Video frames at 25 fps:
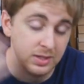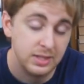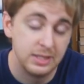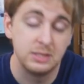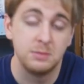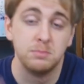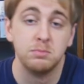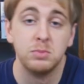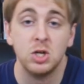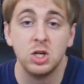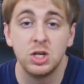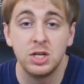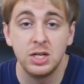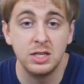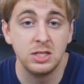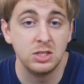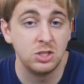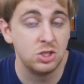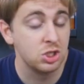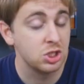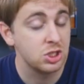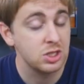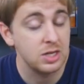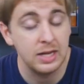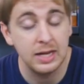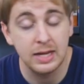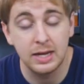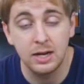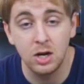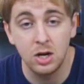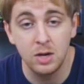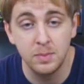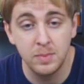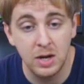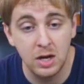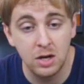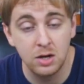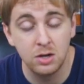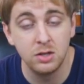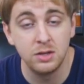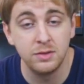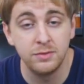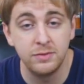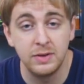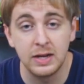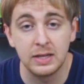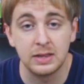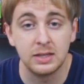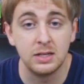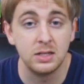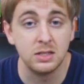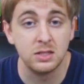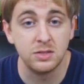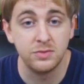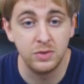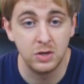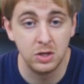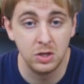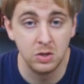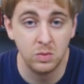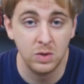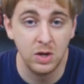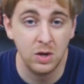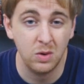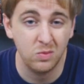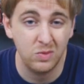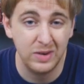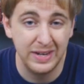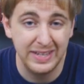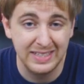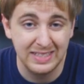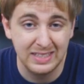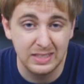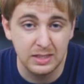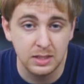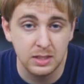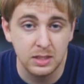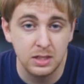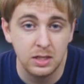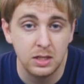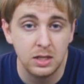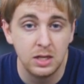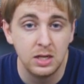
this book is just like Harry Potter in the fact that it's very well written.